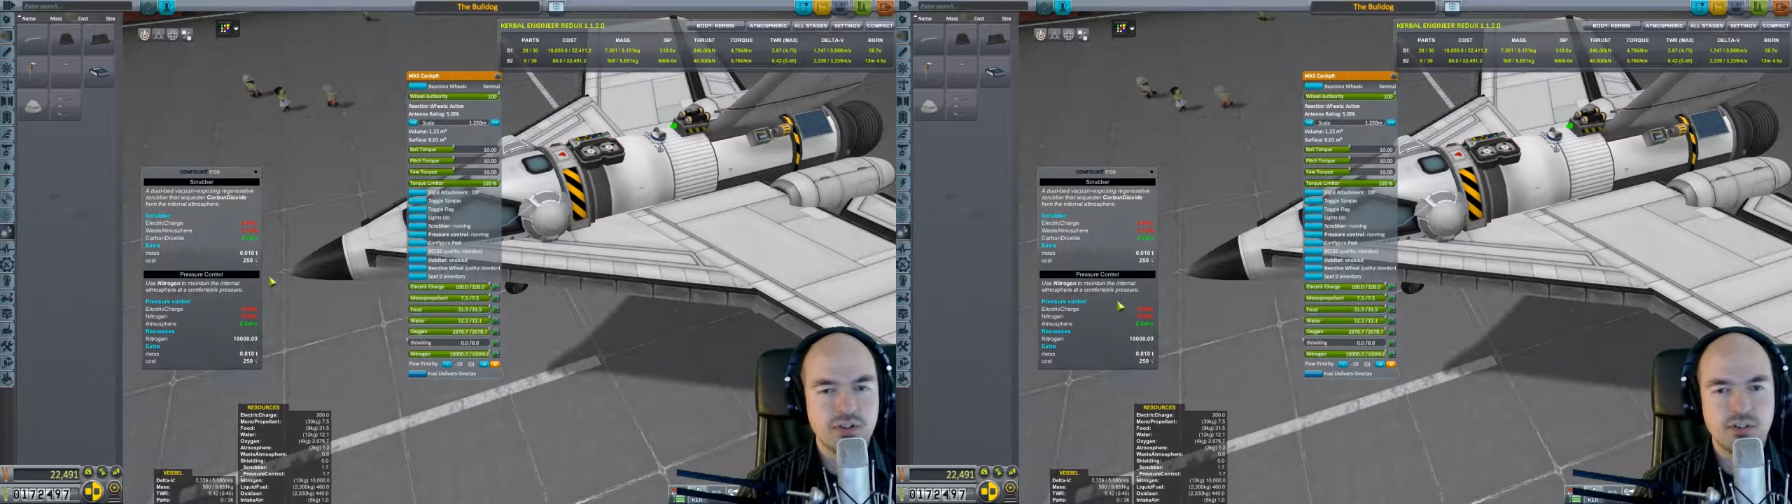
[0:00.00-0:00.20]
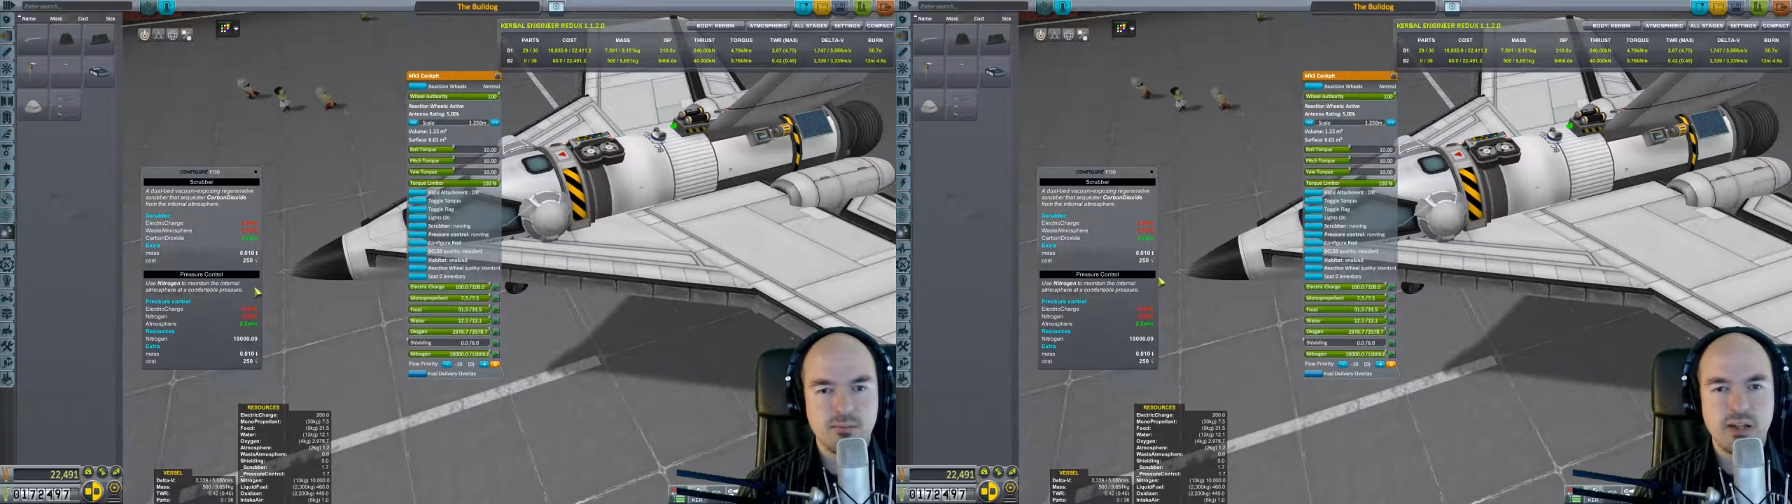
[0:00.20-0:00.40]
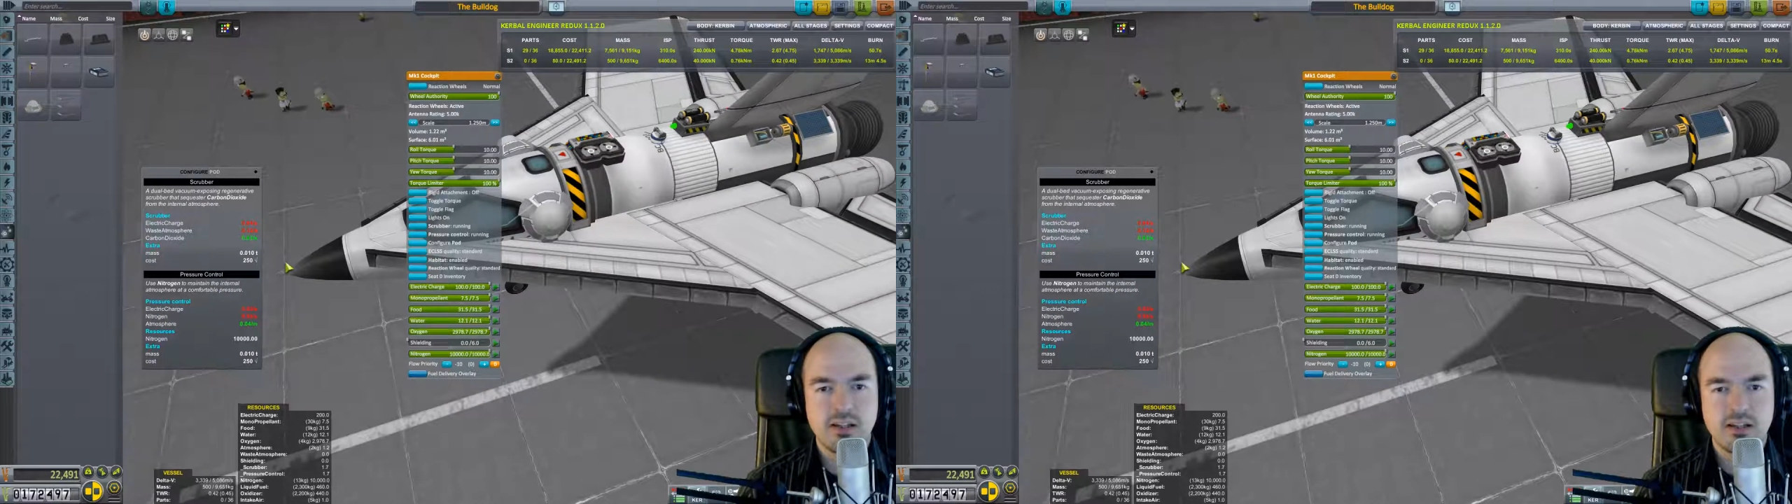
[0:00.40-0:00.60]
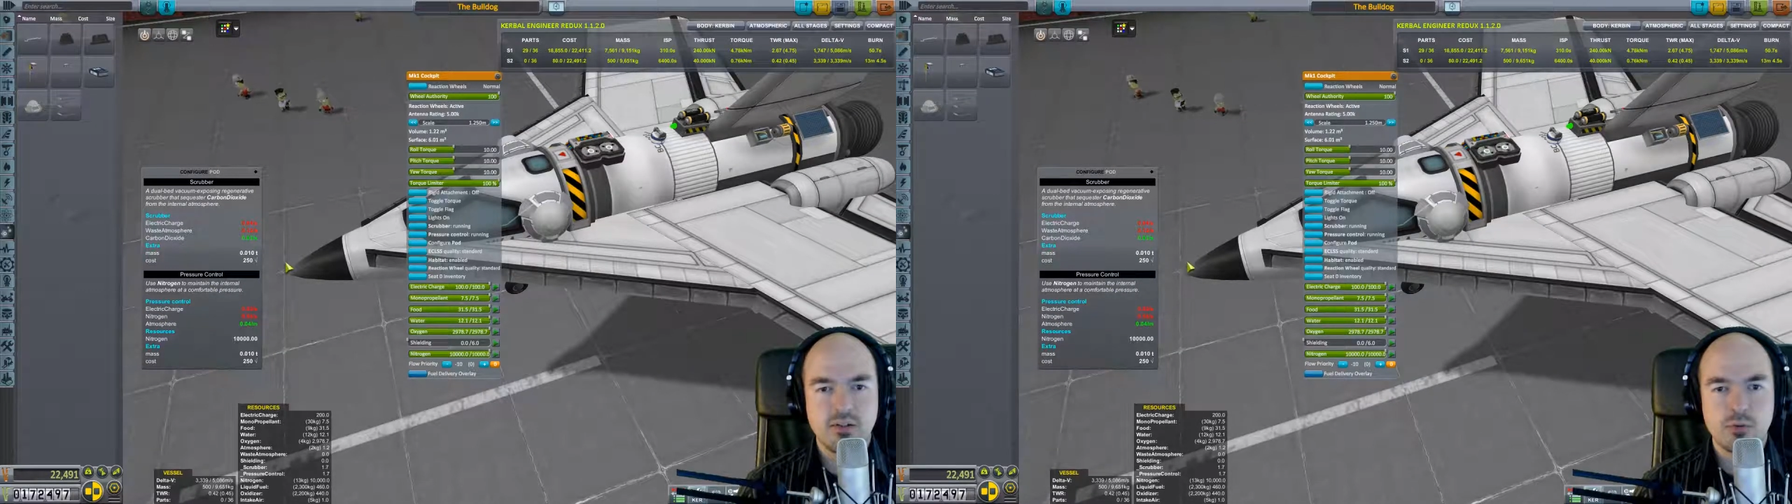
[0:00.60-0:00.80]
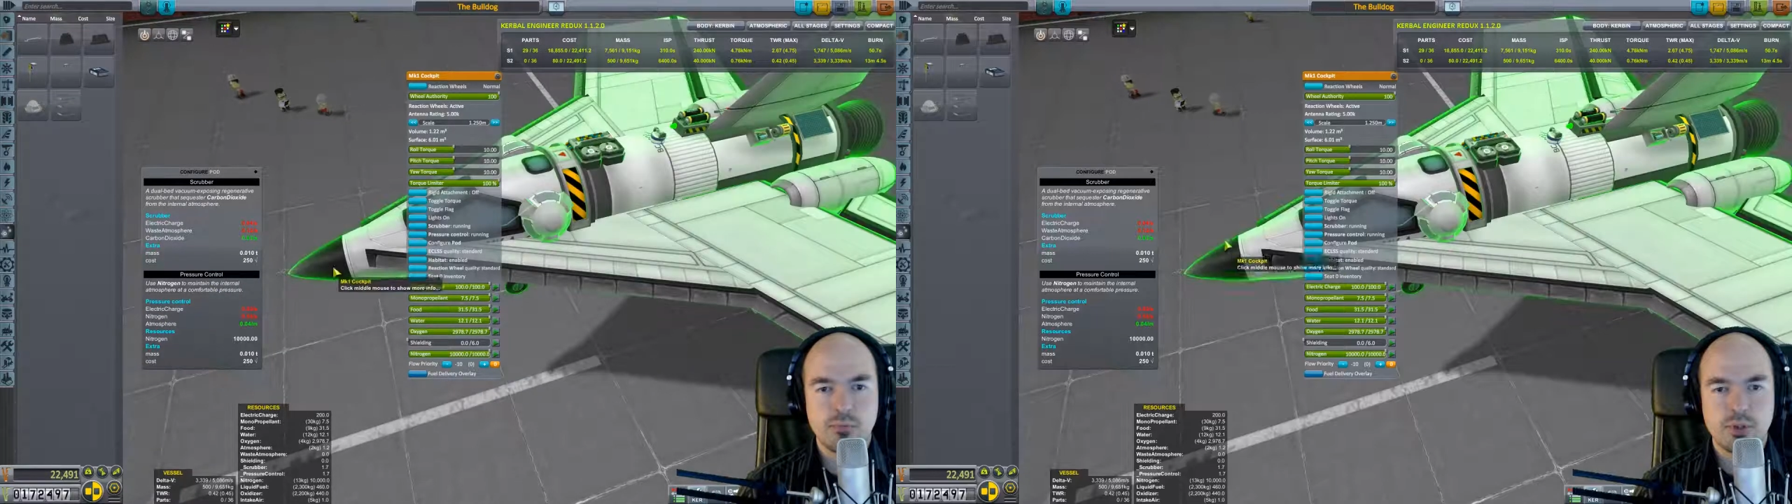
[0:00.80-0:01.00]
to make it
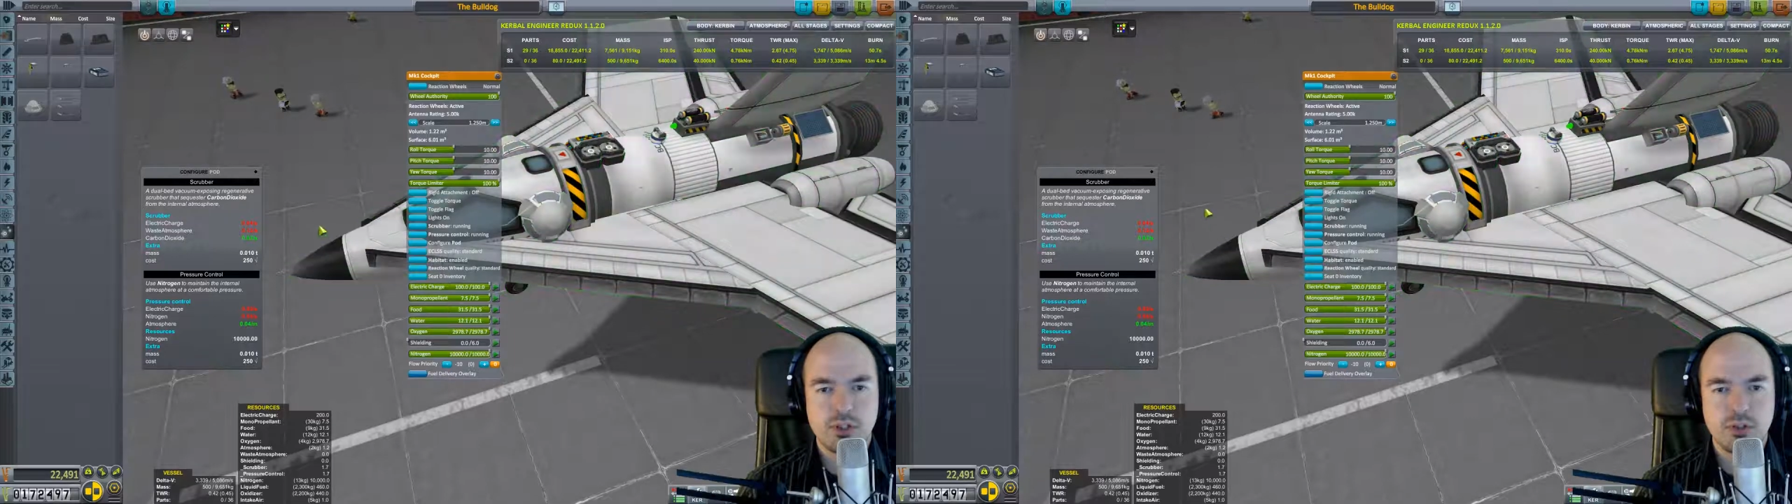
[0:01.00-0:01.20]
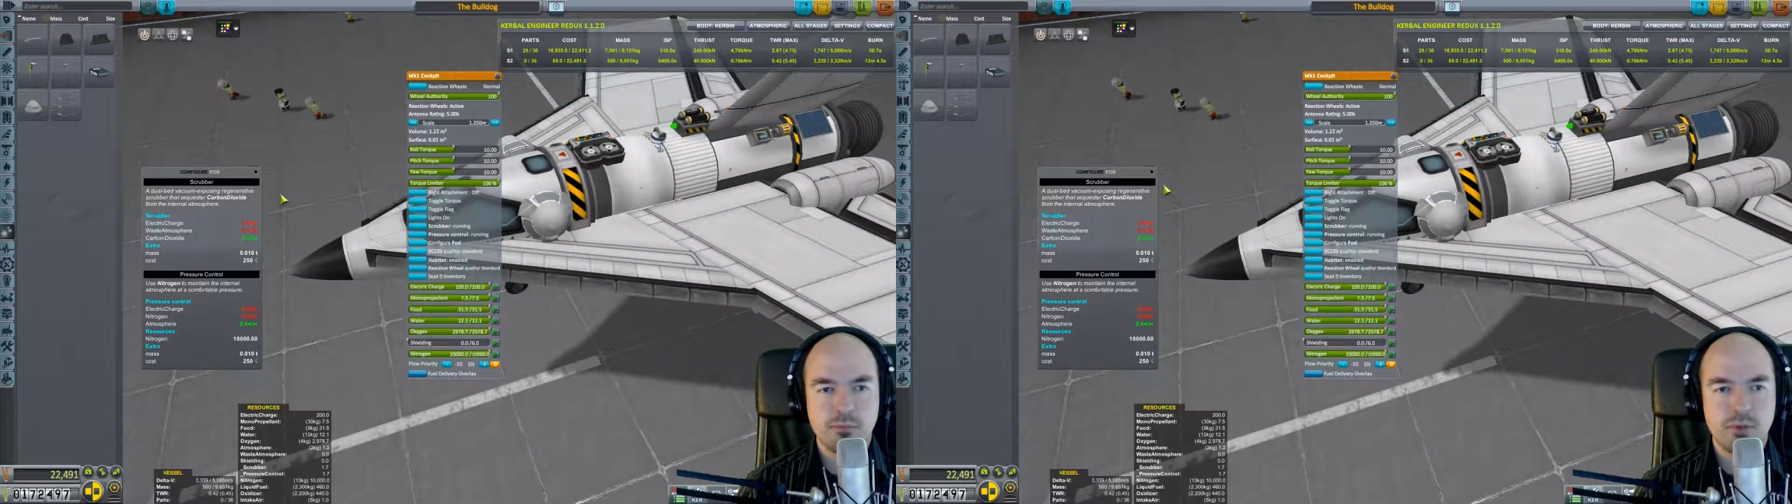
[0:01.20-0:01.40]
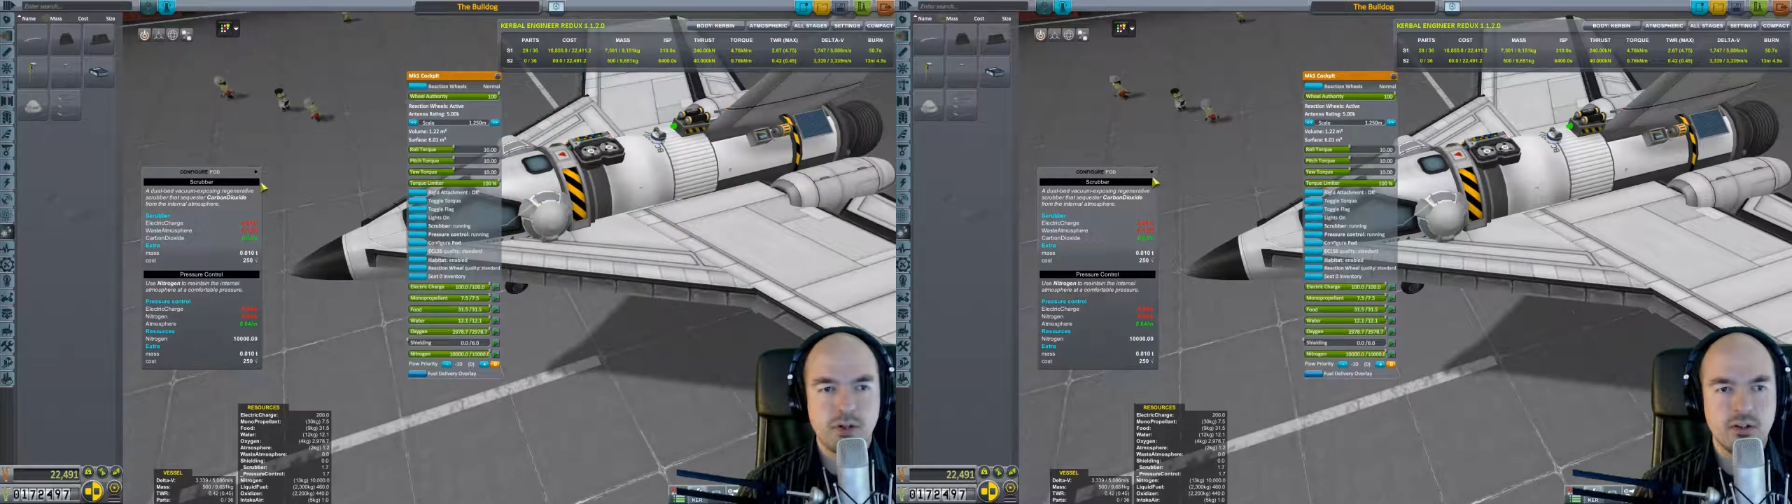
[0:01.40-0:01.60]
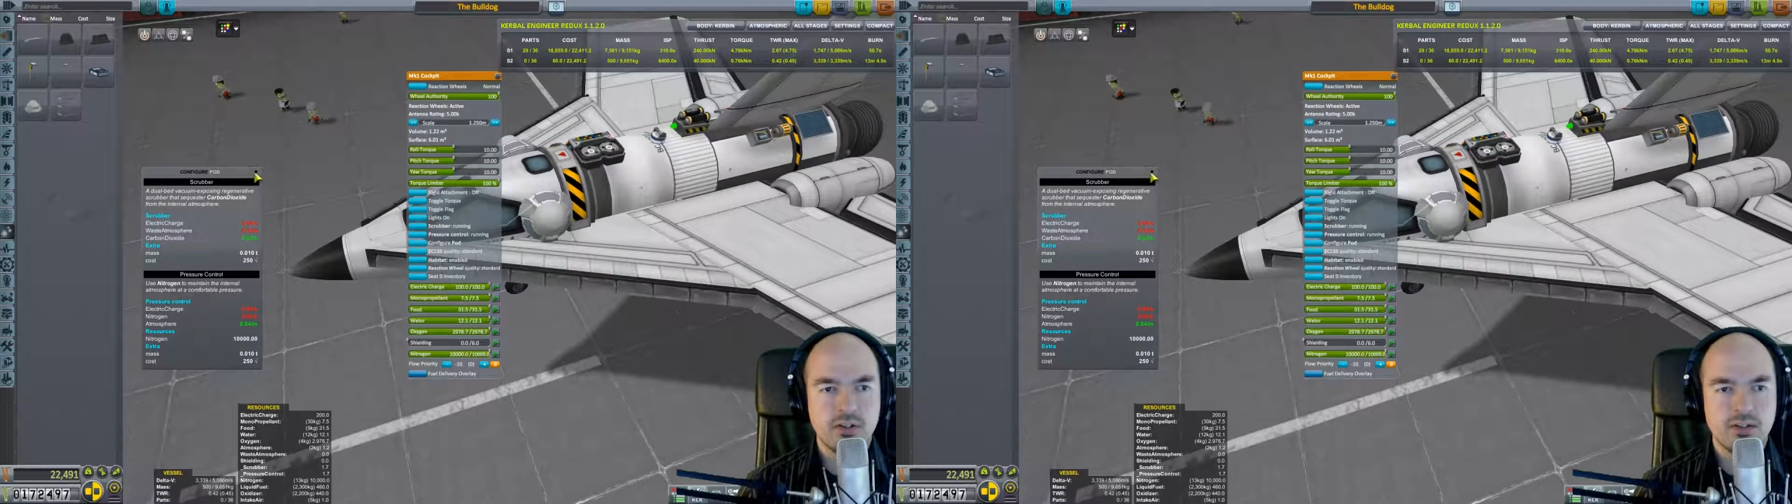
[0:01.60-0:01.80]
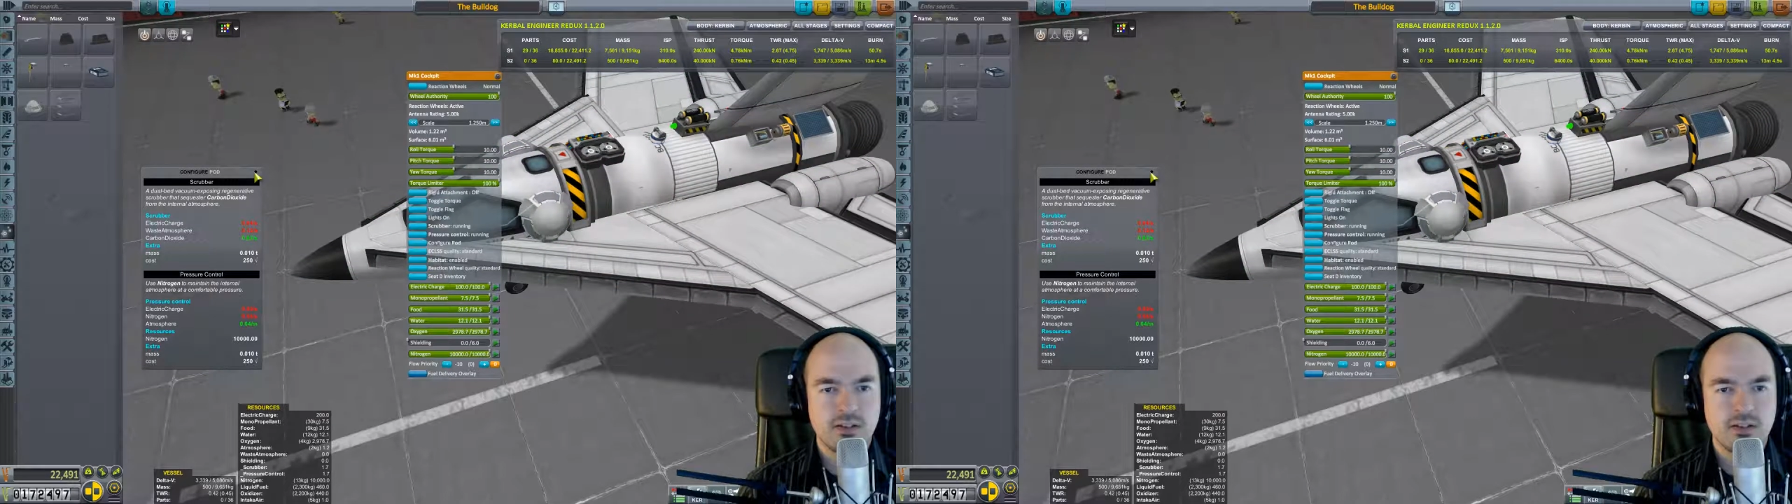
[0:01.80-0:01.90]
into a pressured pod.